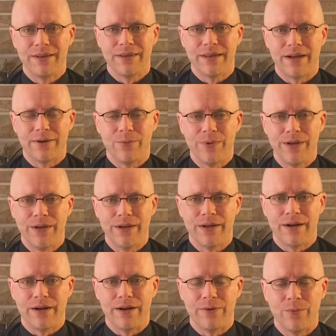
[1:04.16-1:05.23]
that we
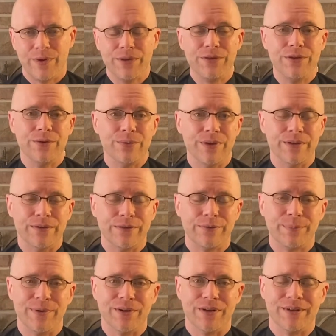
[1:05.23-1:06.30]
are with you in
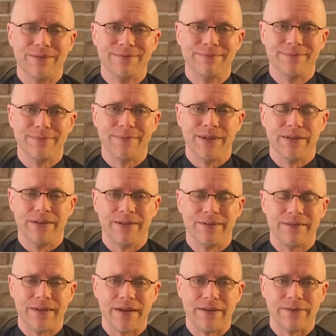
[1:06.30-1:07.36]
spirit in these
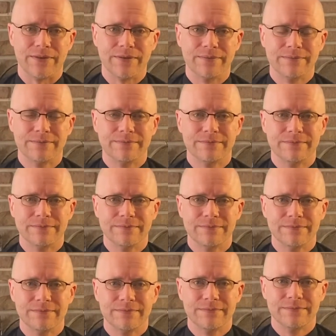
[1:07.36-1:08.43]
days.
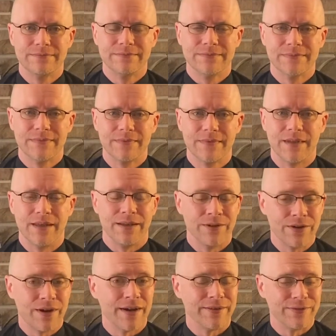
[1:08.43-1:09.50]
In
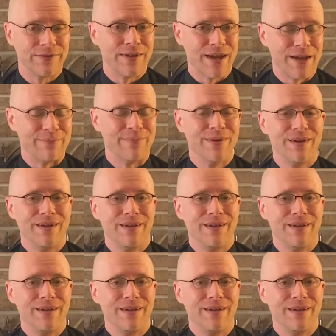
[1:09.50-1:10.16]
Christ's name,